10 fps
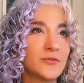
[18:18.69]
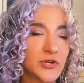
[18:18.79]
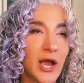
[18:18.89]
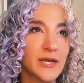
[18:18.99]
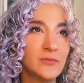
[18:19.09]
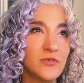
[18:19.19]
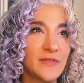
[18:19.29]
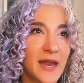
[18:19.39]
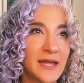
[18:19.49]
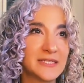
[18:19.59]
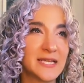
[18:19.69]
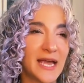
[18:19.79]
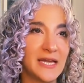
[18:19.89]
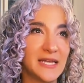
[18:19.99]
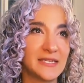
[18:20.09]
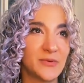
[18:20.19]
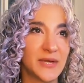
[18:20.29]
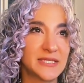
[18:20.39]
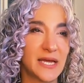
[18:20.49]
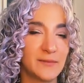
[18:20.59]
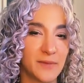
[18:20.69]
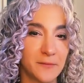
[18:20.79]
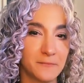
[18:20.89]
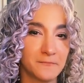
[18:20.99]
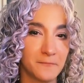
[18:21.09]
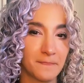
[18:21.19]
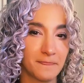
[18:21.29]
Try to move that anxiety into excitement.